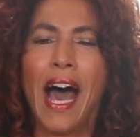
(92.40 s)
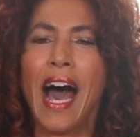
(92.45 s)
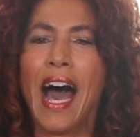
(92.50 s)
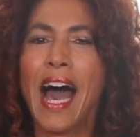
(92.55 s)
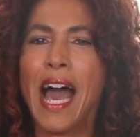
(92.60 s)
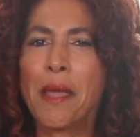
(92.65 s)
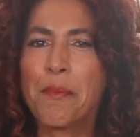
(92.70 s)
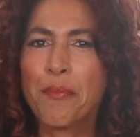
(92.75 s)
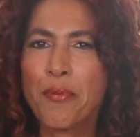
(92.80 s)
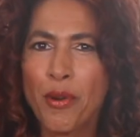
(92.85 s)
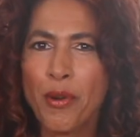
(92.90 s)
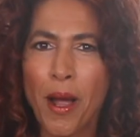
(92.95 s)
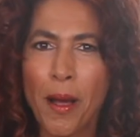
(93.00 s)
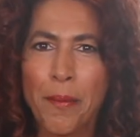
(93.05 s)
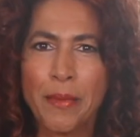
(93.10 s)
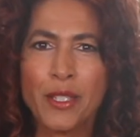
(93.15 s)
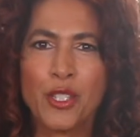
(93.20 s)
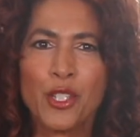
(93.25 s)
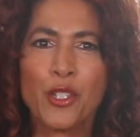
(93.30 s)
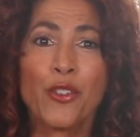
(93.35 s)
I
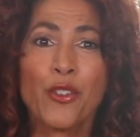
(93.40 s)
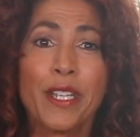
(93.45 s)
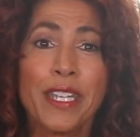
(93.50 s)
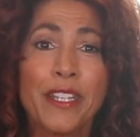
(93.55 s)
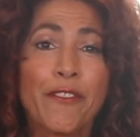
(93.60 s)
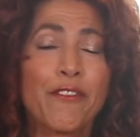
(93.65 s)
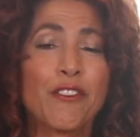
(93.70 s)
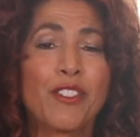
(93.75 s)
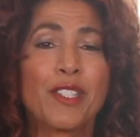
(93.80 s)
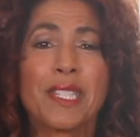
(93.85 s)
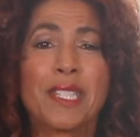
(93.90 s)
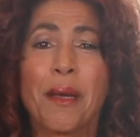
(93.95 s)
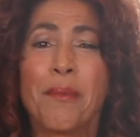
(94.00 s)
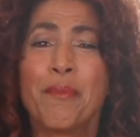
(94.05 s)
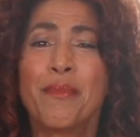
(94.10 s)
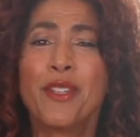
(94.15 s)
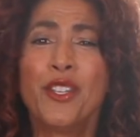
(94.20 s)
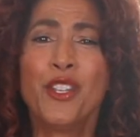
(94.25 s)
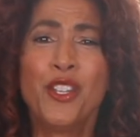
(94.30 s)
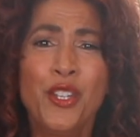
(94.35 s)
promise you're in for
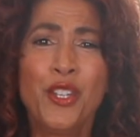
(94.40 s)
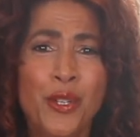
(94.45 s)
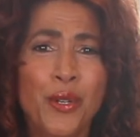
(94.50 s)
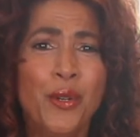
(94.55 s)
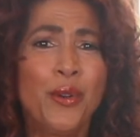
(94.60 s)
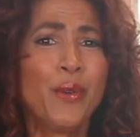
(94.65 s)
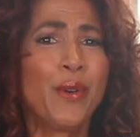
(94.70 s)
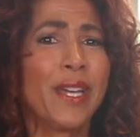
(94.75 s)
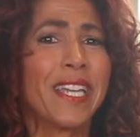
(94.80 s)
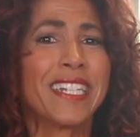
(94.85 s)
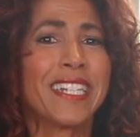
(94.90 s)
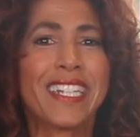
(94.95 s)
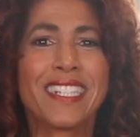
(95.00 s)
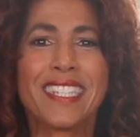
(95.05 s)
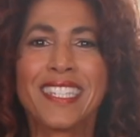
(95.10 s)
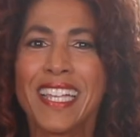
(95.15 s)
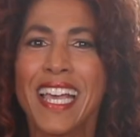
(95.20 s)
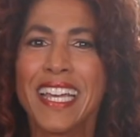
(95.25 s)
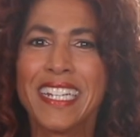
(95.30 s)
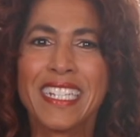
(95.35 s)
some new and
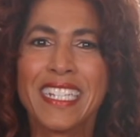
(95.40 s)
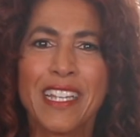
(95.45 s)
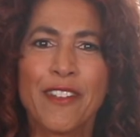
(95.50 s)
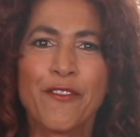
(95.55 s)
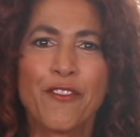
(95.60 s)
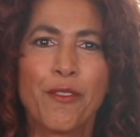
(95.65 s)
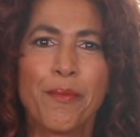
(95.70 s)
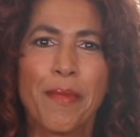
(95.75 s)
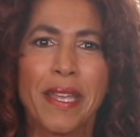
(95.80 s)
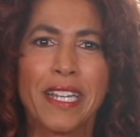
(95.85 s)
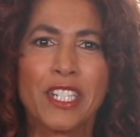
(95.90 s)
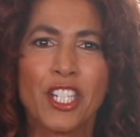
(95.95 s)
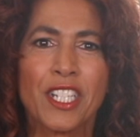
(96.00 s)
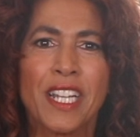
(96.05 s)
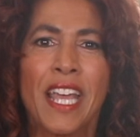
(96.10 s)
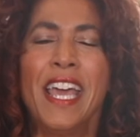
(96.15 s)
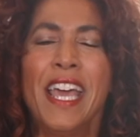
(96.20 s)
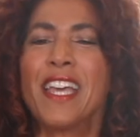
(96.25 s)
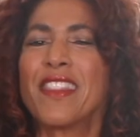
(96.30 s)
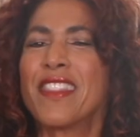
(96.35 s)
exciting
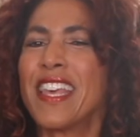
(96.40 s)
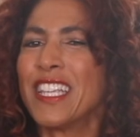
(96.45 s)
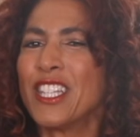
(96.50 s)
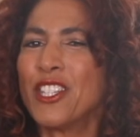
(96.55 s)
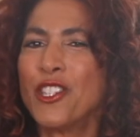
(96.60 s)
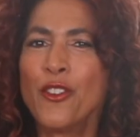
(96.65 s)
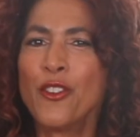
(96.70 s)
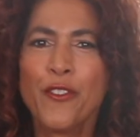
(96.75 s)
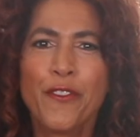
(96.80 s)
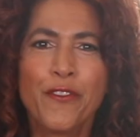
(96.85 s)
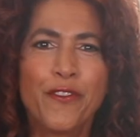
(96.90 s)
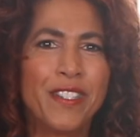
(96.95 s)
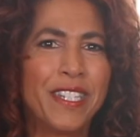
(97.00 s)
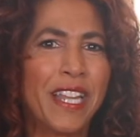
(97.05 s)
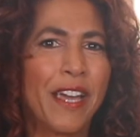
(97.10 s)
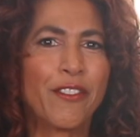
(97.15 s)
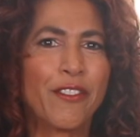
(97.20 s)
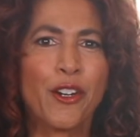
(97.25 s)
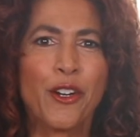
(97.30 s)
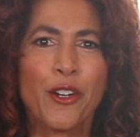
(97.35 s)
information that you've
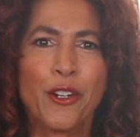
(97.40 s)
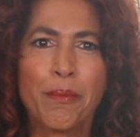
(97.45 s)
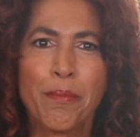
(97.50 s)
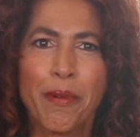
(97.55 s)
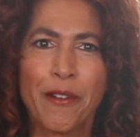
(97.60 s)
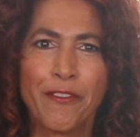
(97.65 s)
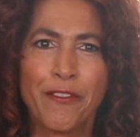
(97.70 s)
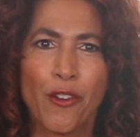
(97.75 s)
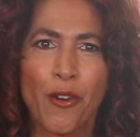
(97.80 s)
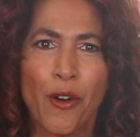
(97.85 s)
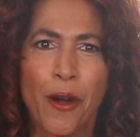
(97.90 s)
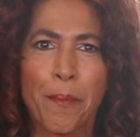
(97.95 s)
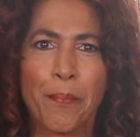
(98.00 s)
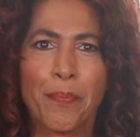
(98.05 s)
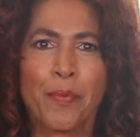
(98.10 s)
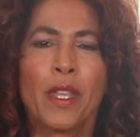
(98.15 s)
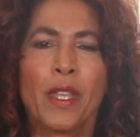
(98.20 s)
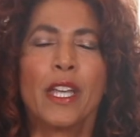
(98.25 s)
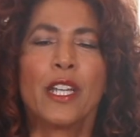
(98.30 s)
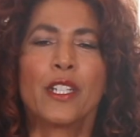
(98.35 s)
never heard before.
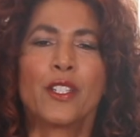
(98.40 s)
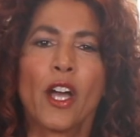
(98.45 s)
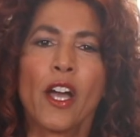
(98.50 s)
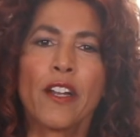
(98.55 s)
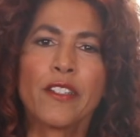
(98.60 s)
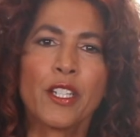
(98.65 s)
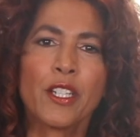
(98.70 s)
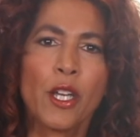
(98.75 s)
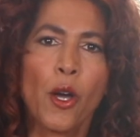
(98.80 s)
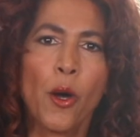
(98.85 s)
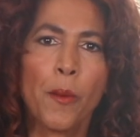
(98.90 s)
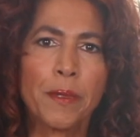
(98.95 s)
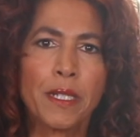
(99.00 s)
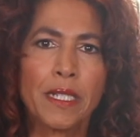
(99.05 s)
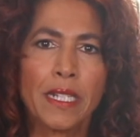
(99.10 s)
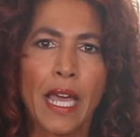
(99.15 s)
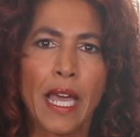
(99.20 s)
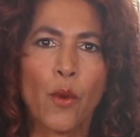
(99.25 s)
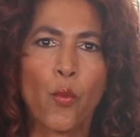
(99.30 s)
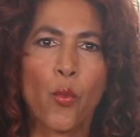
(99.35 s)
Doctor Coppola
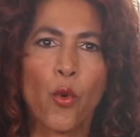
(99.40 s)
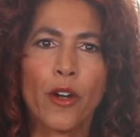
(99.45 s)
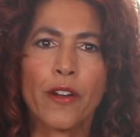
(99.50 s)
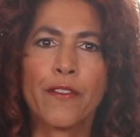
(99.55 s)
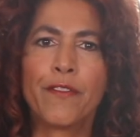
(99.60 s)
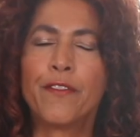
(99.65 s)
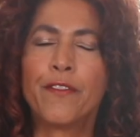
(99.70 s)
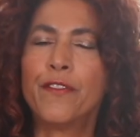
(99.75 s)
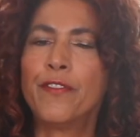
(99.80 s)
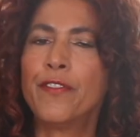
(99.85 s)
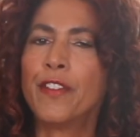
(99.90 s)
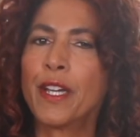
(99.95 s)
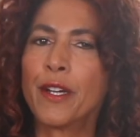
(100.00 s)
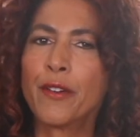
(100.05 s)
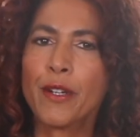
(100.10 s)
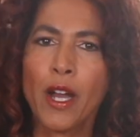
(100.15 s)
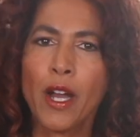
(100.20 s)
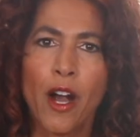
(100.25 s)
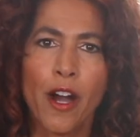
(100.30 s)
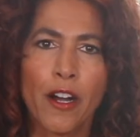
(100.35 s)
and I work
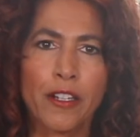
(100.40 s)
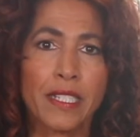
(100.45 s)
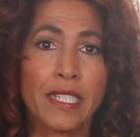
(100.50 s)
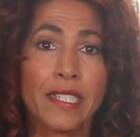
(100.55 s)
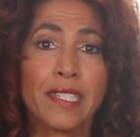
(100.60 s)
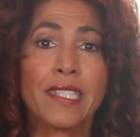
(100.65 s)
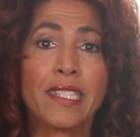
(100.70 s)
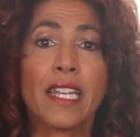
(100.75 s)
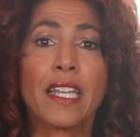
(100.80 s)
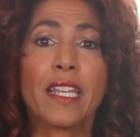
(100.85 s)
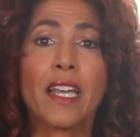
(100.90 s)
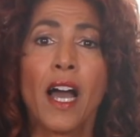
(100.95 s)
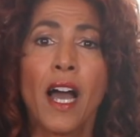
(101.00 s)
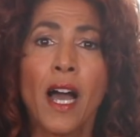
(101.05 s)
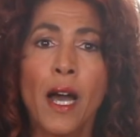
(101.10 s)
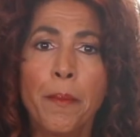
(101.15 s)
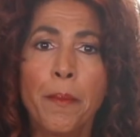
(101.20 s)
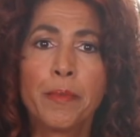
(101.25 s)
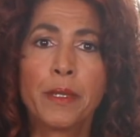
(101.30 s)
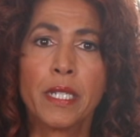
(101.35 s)
very hard to stay
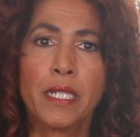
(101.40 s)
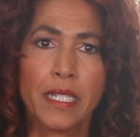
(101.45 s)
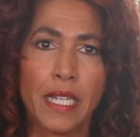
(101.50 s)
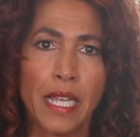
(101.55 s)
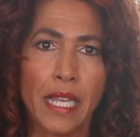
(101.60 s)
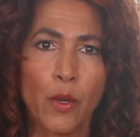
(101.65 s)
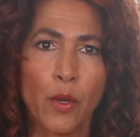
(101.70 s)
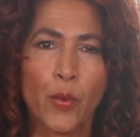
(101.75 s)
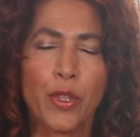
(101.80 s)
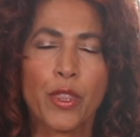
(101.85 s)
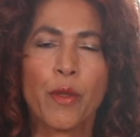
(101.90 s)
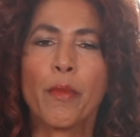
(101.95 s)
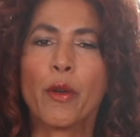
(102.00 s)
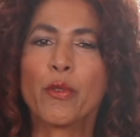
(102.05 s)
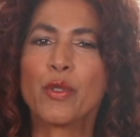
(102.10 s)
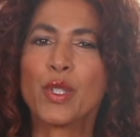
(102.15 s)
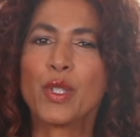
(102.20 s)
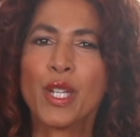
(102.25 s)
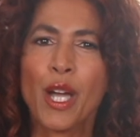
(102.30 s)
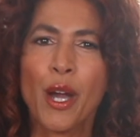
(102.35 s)
up to date with the
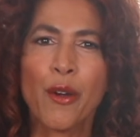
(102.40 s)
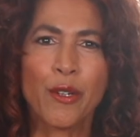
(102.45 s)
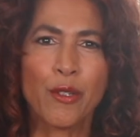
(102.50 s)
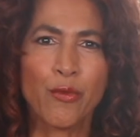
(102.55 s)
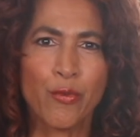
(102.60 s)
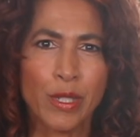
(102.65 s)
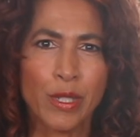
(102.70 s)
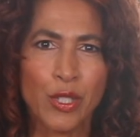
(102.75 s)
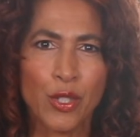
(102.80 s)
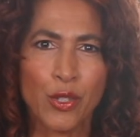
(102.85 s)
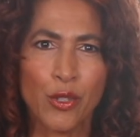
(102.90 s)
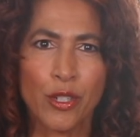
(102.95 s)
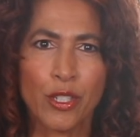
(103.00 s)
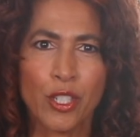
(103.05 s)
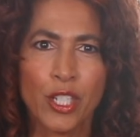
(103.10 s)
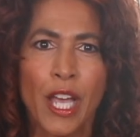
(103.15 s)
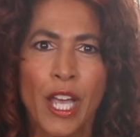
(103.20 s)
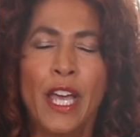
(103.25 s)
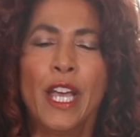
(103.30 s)
most current research.